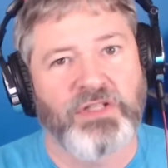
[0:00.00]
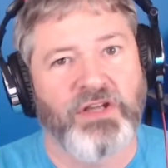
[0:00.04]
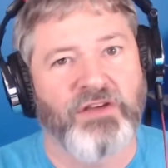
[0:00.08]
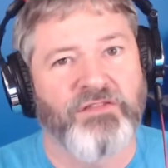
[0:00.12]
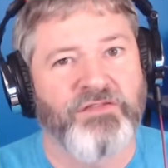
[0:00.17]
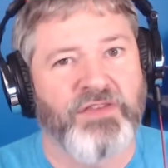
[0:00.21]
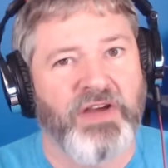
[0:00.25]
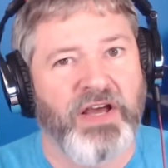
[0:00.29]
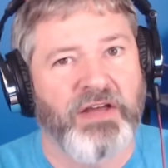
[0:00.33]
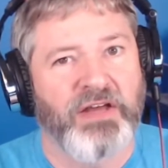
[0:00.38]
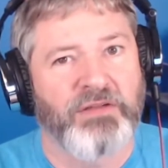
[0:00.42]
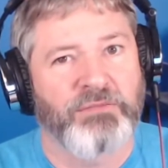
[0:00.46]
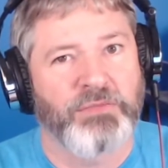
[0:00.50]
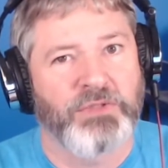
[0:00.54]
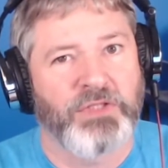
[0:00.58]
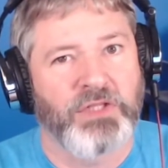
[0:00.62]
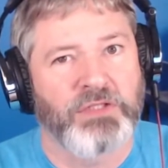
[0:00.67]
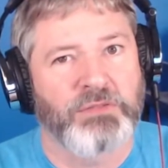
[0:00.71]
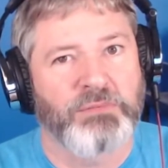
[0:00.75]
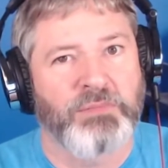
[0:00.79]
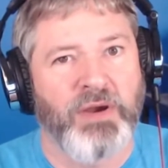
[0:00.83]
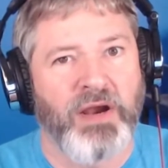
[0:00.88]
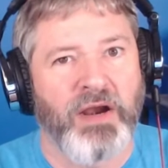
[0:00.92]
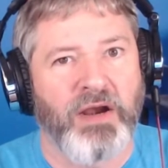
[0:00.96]
I find, with
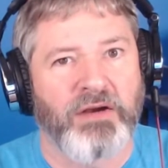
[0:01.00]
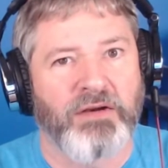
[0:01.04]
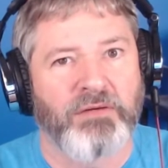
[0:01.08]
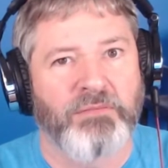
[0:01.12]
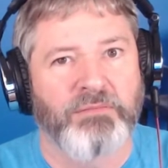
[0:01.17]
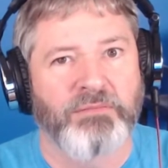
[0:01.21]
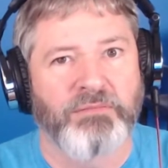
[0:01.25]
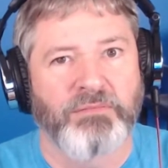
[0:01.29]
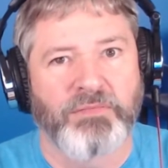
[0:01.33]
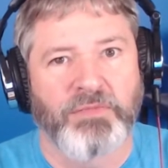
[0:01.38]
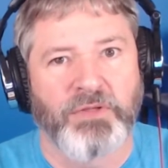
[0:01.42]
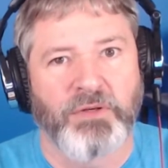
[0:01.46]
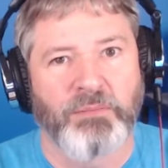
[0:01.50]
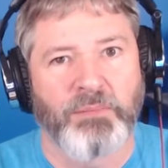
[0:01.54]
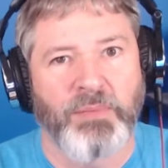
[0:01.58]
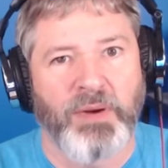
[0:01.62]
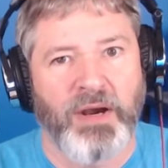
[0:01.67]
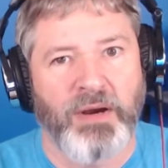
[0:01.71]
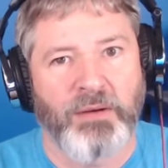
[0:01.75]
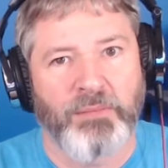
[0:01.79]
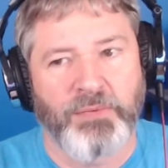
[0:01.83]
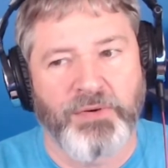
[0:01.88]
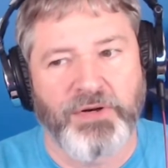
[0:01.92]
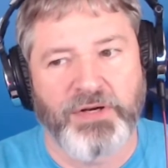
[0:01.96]
those power
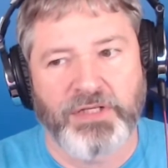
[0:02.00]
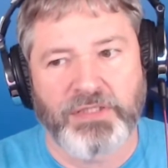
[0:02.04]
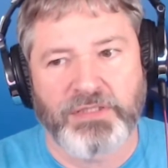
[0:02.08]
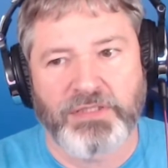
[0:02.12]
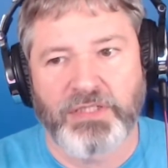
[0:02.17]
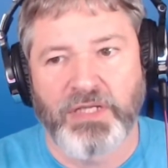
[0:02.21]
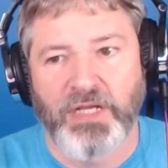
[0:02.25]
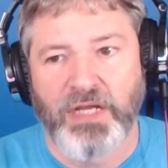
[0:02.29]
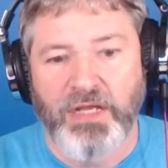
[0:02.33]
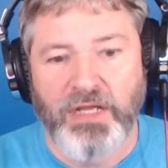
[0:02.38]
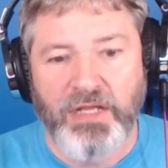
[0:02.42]
bricks.